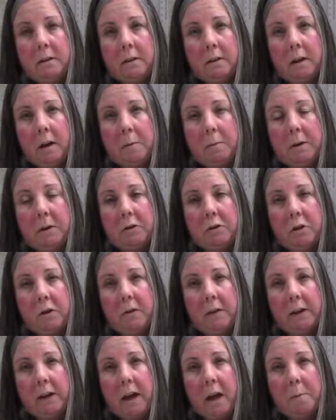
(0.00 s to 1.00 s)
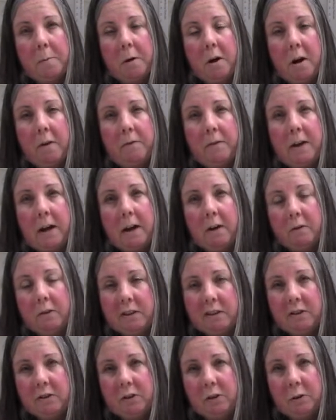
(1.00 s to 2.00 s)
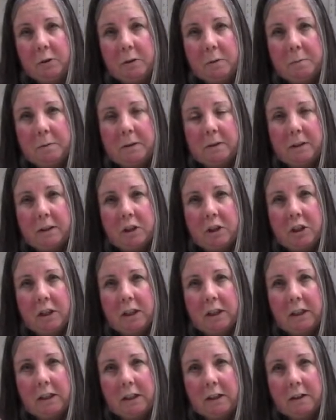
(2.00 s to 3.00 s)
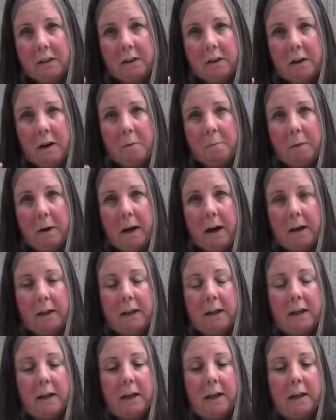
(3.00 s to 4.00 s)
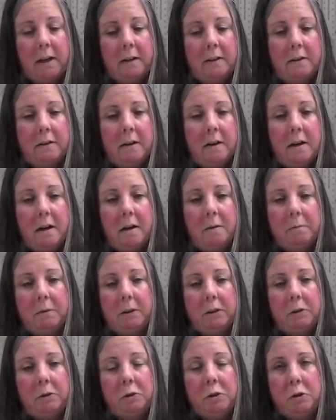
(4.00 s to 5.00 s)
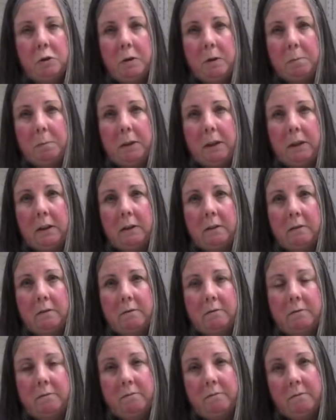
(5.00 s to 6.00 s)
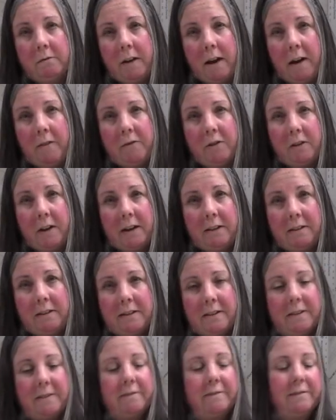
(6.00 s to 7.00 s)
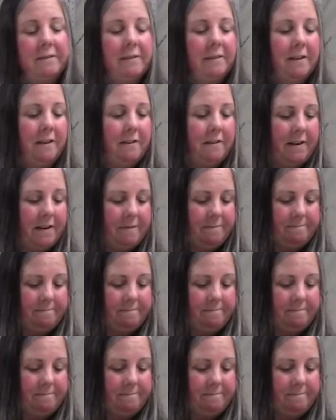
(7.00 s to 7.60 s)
going to turn the camera off now, do some stitching, come back, and you'll join me after that's done. All right?